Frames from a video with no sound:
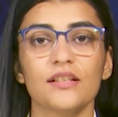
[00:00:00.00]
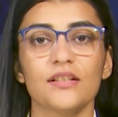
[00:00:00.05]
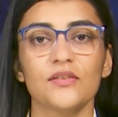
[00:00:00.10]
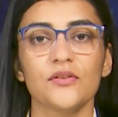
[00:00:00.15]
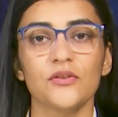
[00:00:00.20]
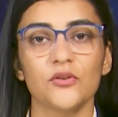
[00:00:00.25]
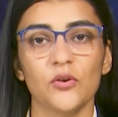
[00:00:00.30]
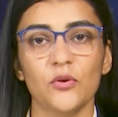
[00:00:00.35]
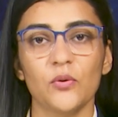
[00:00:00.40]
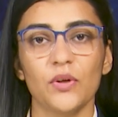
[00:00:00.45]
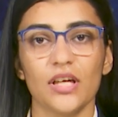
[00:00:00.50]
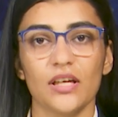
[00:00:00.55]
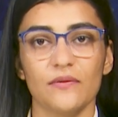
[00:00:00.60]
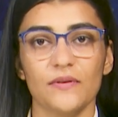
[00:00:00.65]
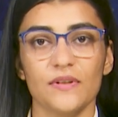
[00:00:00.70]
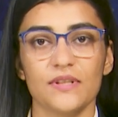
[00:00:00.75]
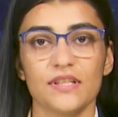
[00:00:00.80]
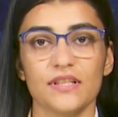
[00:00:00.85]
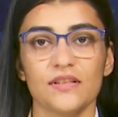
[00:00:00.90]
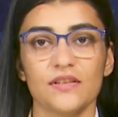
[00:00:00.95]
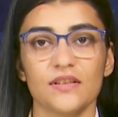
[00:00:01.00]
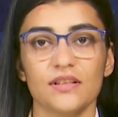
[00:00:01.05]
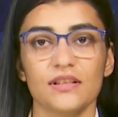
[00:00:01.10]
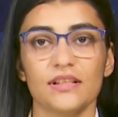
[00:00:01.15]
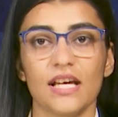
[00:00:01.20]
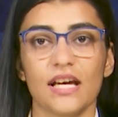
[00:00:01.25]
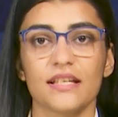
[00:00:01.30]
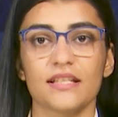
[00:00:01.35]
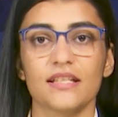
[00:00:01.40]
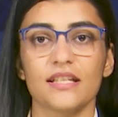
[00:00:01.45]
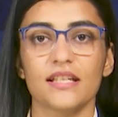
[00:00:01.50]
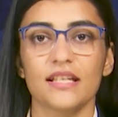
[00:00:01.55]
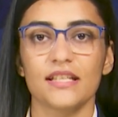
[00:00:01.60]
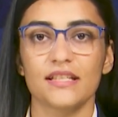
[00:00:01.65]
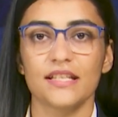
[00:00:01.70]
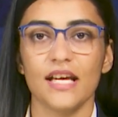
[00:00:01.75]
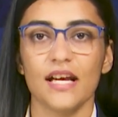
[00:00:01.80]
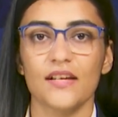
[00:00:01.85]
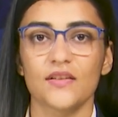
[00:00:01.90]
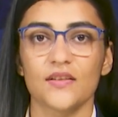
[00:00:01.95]
is no evidence that
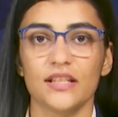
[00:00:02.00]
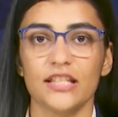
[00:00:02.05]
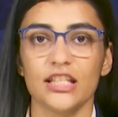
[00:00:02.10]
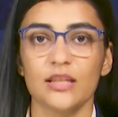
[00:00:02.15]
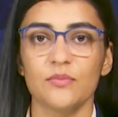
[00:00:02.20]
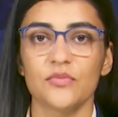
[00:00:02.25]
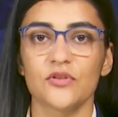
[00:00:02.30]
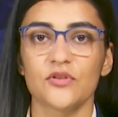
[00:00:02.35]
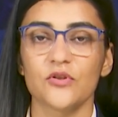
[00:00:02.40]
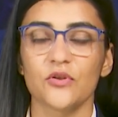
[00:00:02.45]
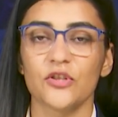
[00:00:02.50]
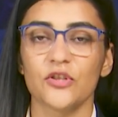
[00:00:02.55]
it has led to